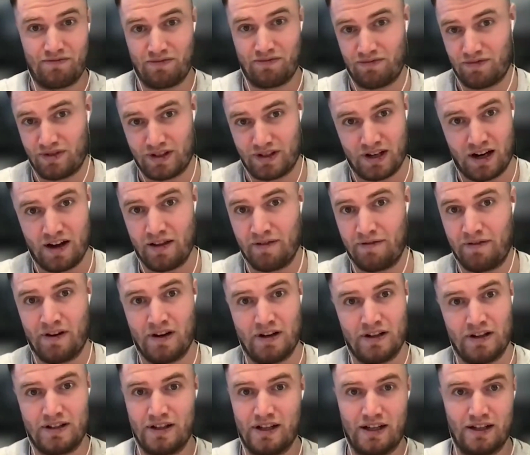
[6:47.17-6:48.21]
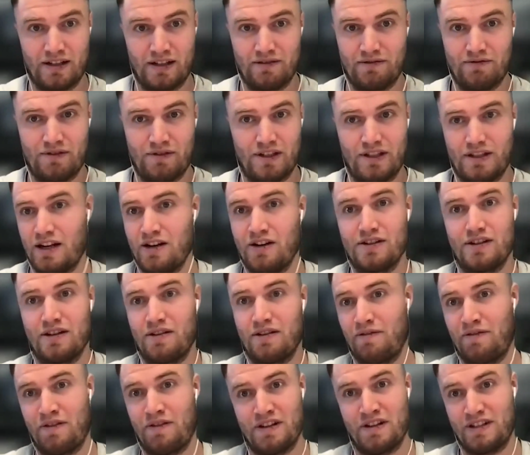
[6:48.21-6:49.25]
start the first thing, which I looked at
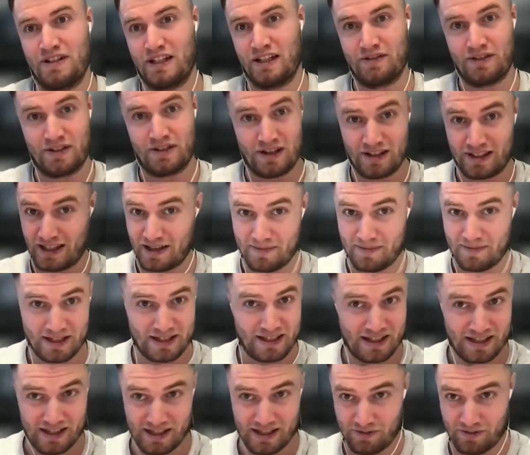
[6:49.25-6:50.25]
the first thing of starting a business.